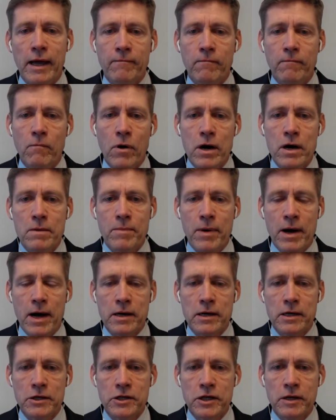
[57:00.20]
have one
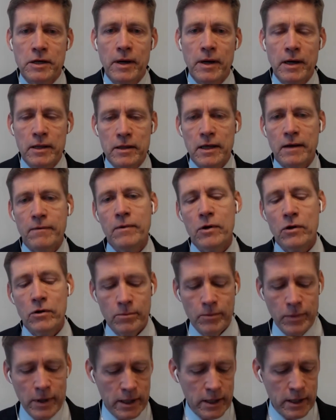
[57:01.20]
partnership that we
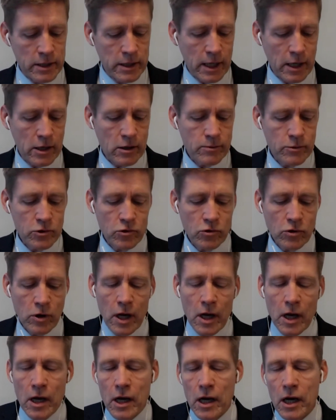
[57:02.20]
completely tied up to.
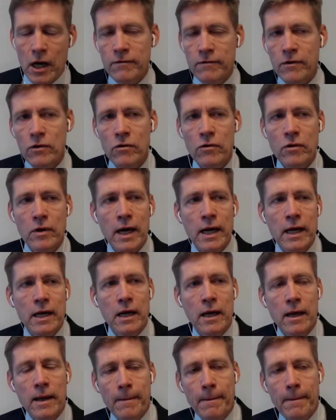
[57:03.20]
And if you look
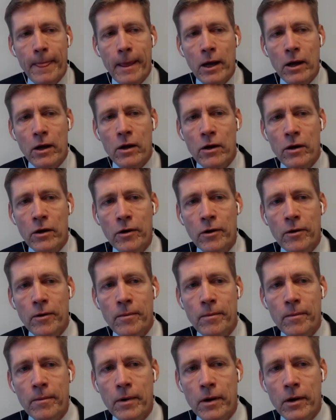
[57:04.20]
at
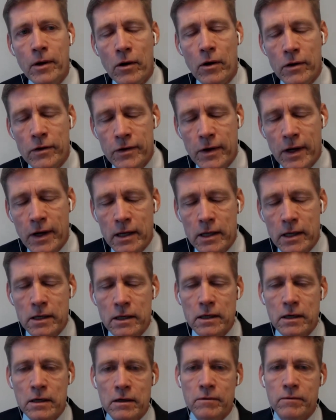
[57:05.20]
on
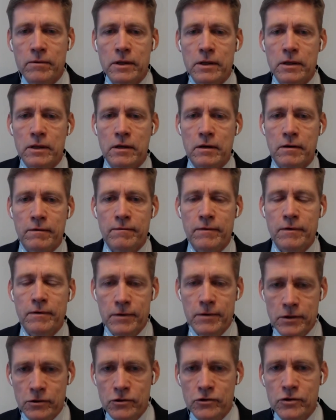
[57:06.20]
target with the
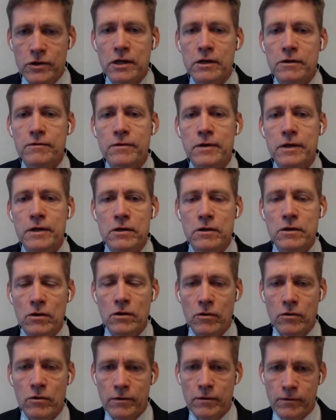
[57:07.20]
VisuSense, for instance,
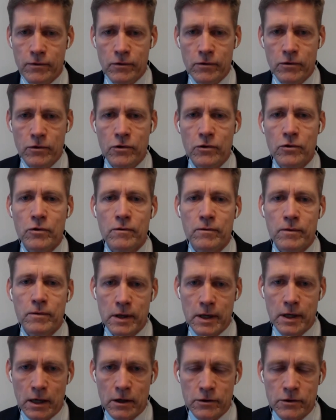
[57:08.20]
you look at PhotoCure
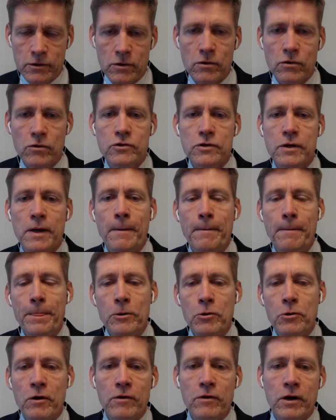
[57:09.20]
with the Calstors,
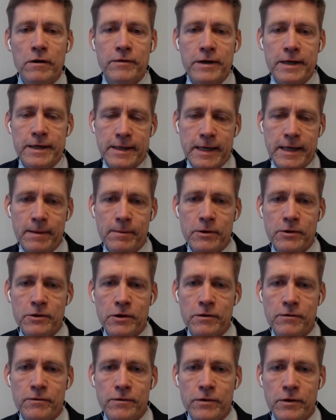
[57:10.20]
you have a lot of examples
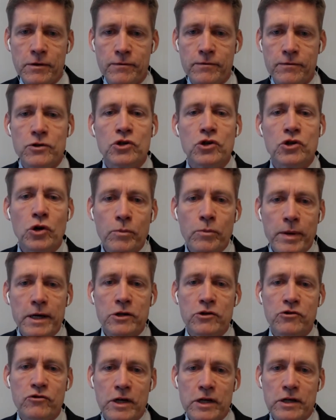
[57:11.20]
of slow
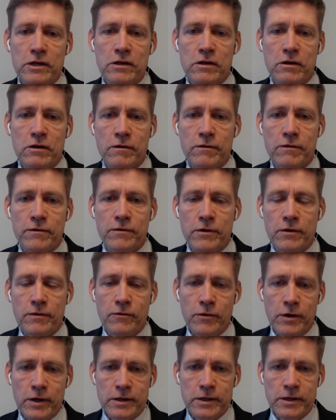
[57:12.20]
penetration of
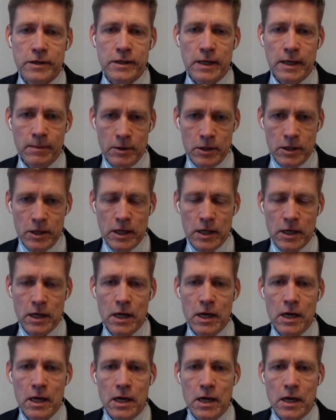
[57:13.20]
presence imaging
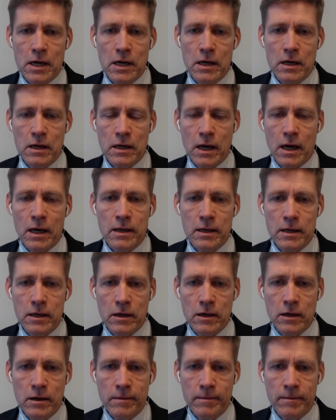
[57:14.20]
guided